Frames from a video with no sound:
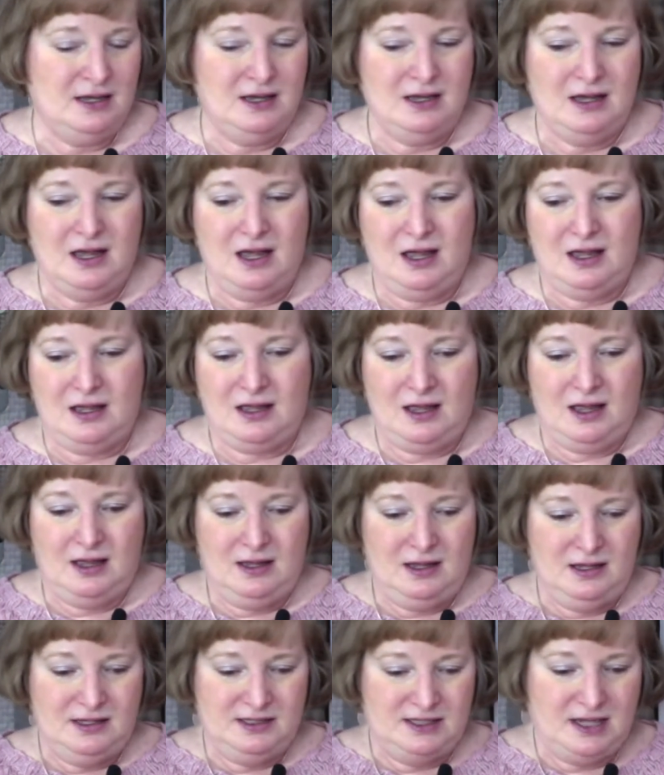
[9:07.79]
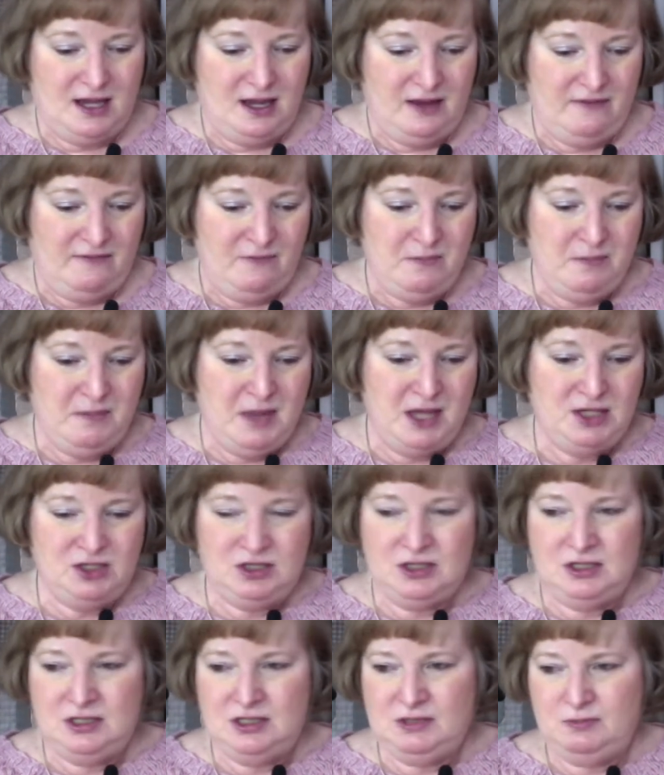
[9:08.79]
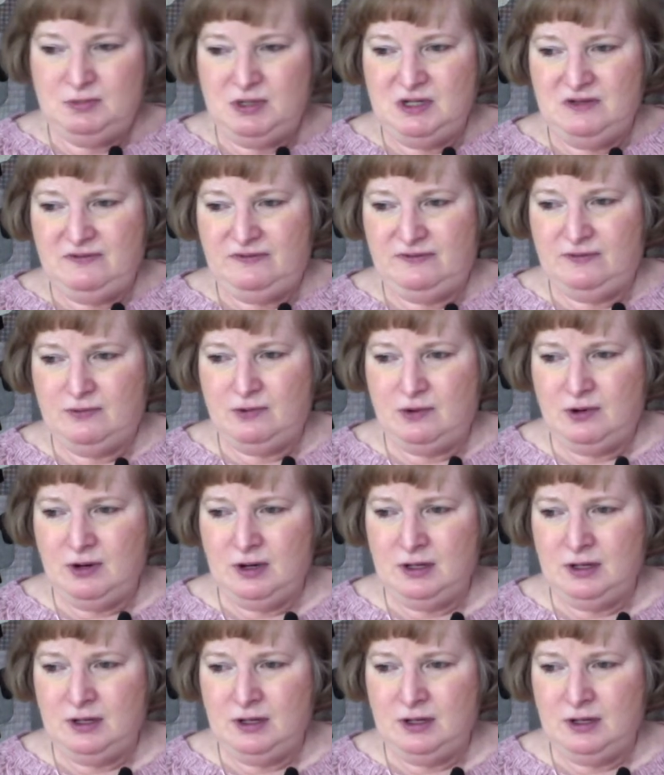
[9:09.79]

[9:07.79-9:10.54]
as I've mentioned before,